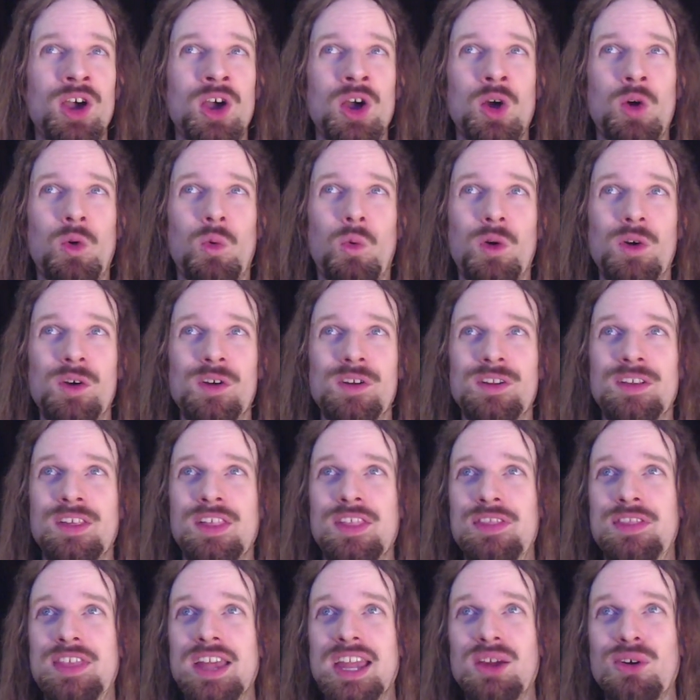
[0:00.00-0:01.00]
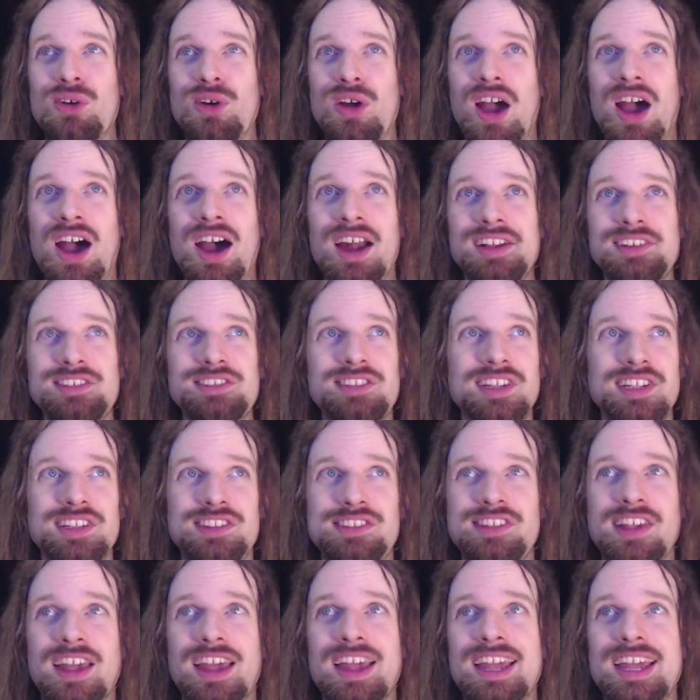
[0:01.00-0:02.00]
where they were honestly
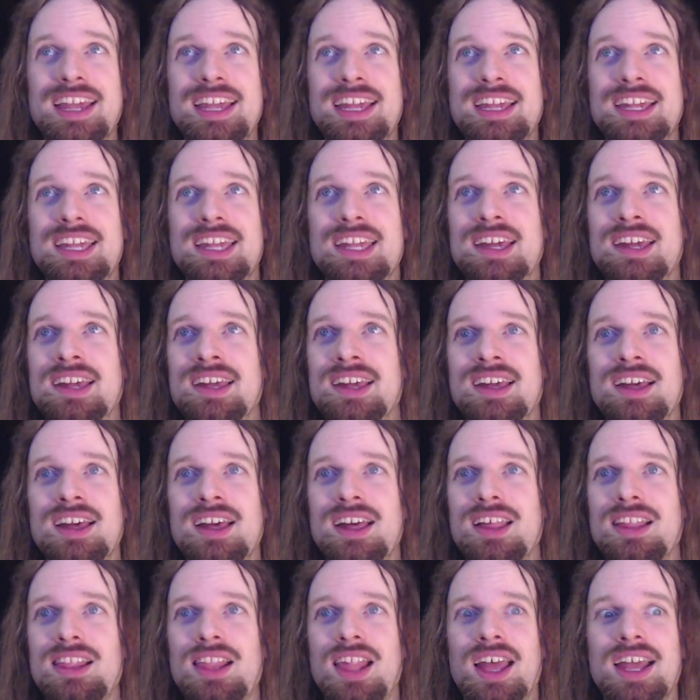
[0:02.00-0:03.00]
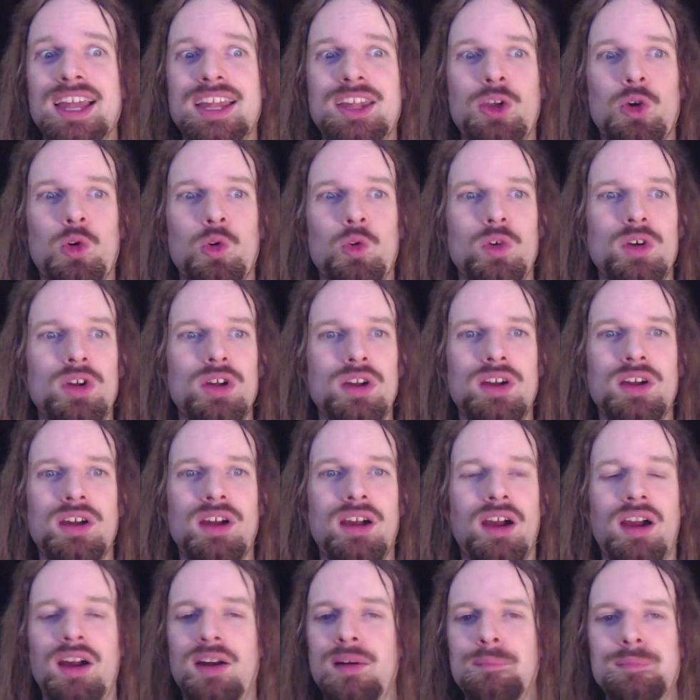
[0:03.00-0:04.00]
saying, like,
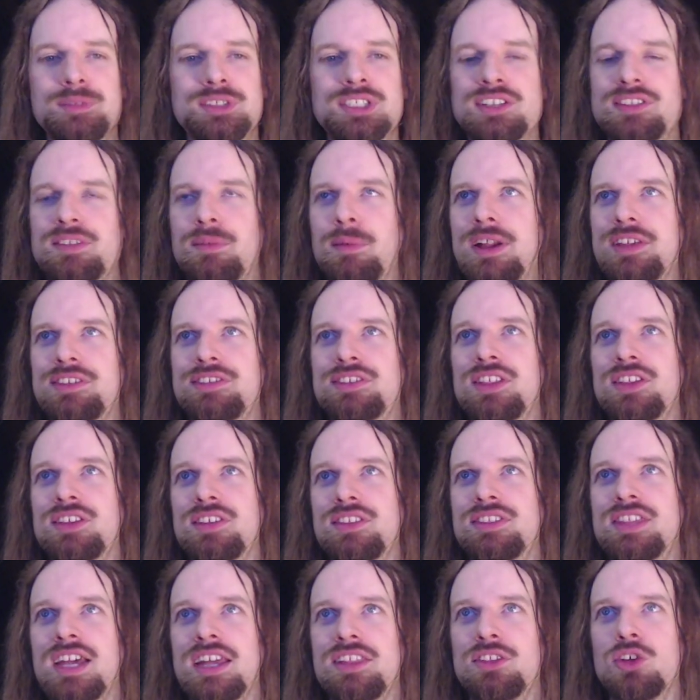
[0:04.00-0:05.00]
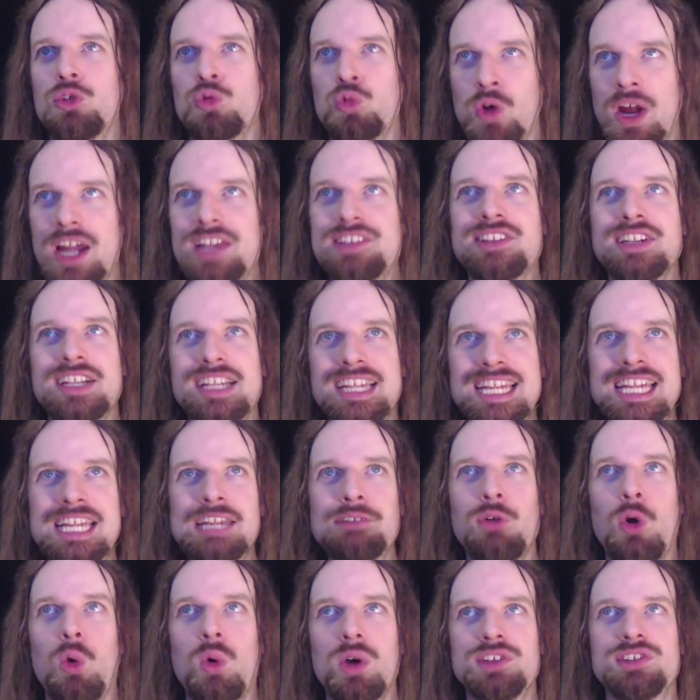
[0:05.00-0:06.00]
geez, I might have seen that Resident
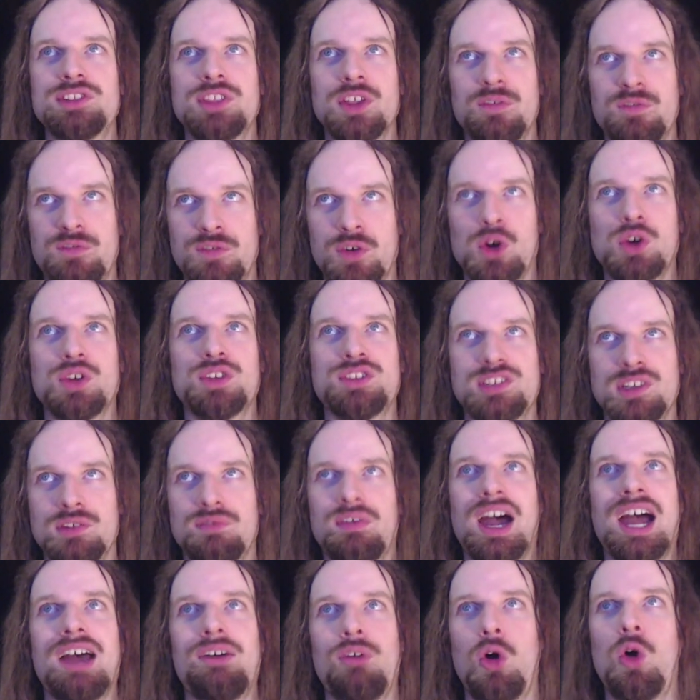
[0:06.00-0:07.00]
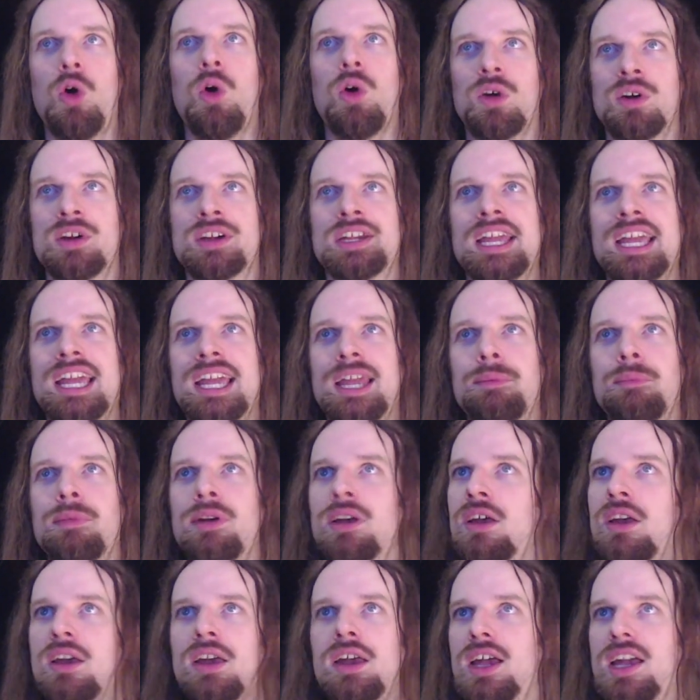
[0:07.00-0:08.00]
Evil was the first survival horror game.
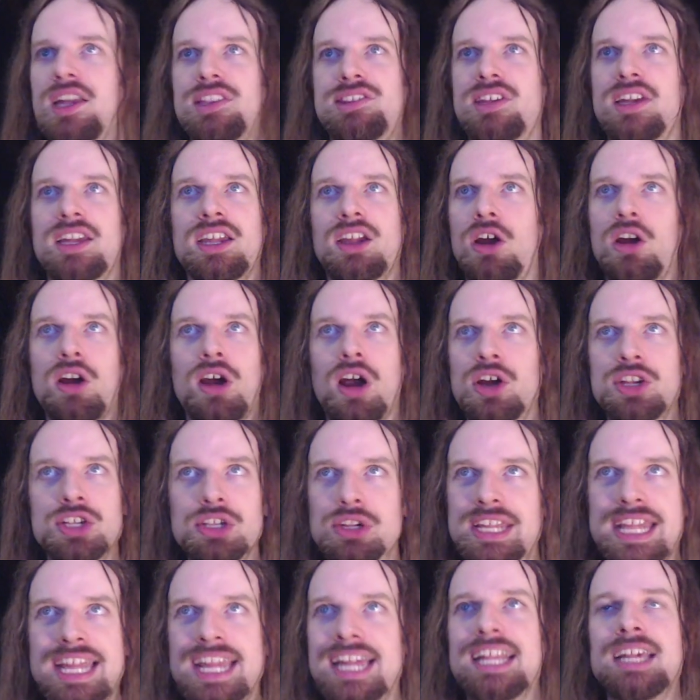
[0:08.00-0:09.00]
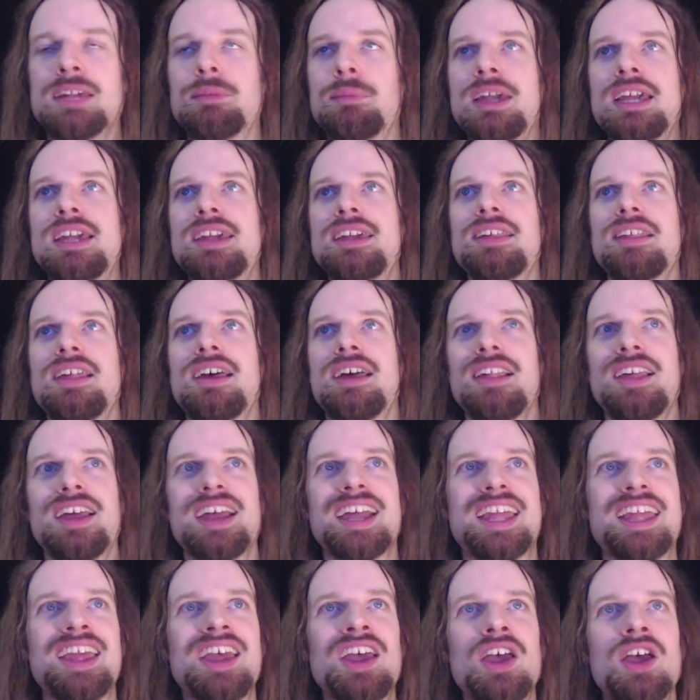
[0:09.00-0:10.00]
It's like, are you kidding me?
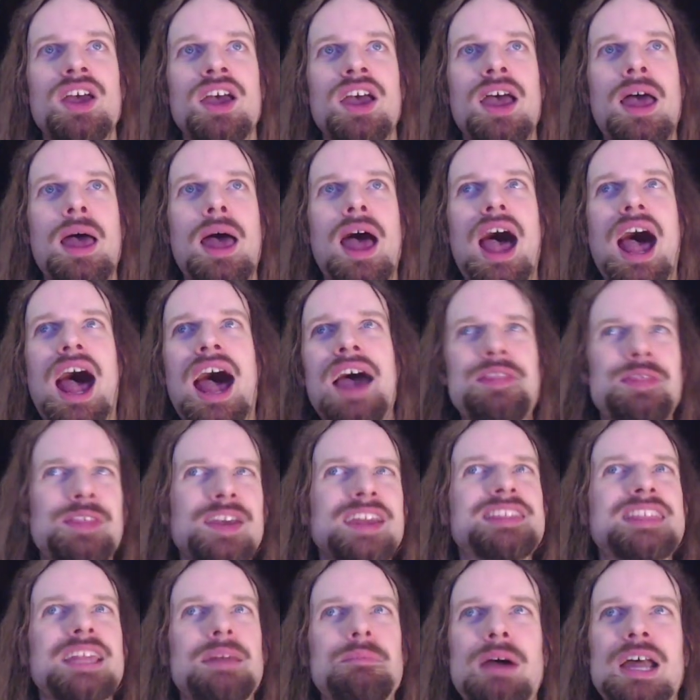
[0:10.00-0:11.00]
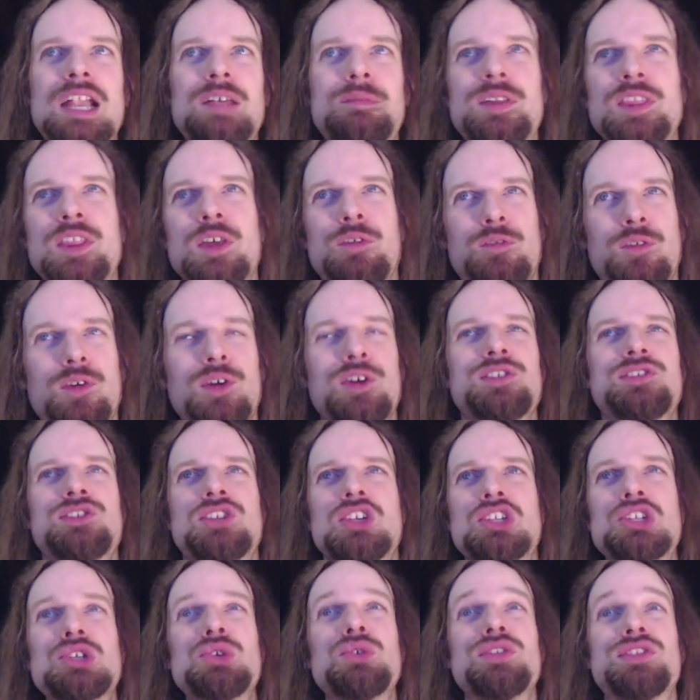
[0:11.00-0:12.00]
Like, I think they might have been the first to
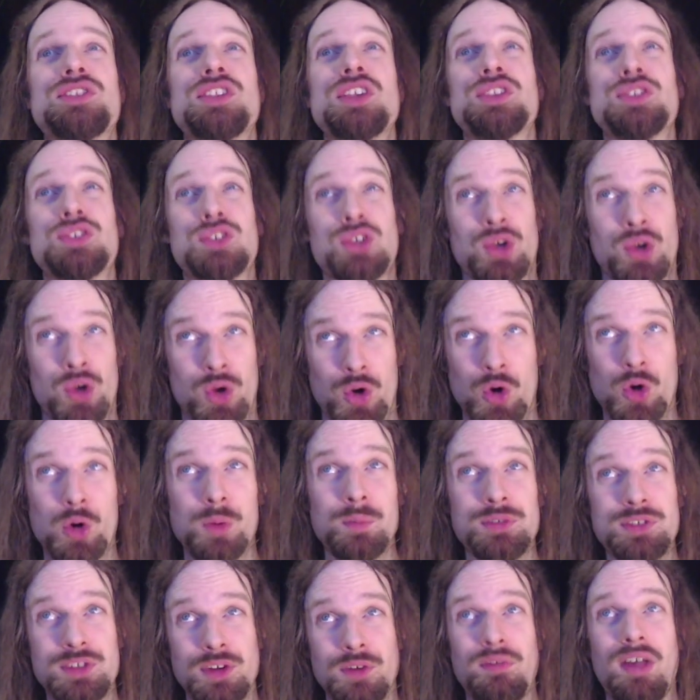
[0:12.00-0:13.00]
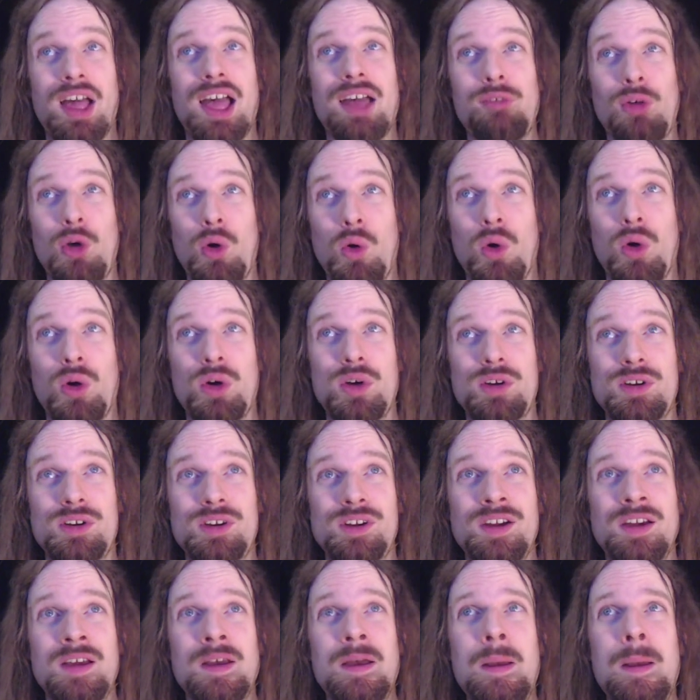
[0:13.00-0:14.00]
use the term survival horror,
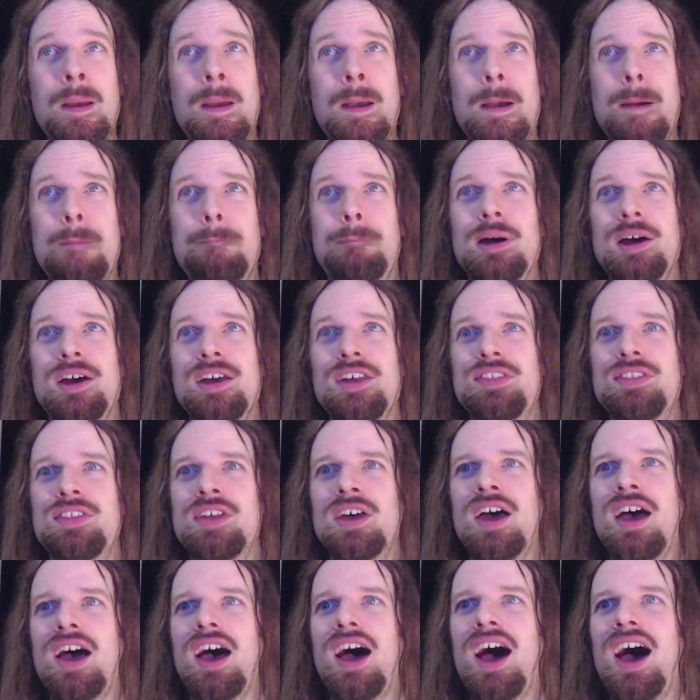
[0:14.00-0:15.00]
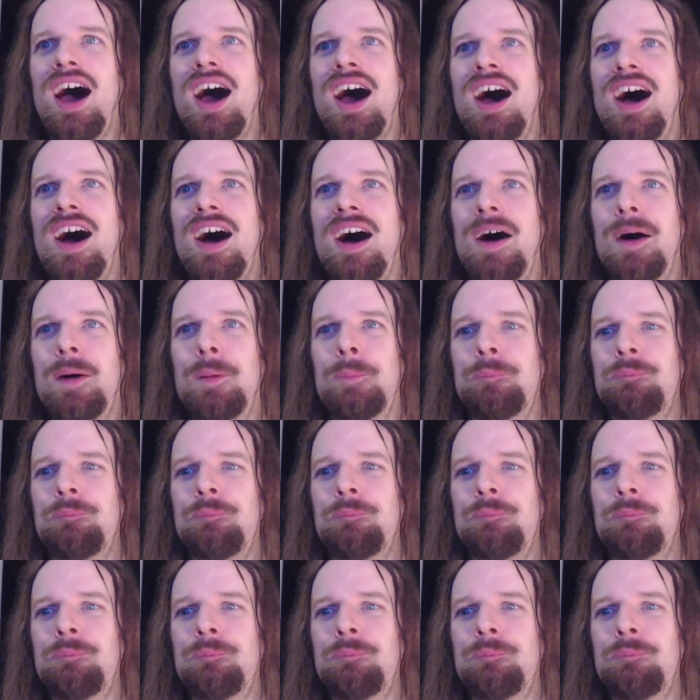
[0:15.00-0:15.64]
but to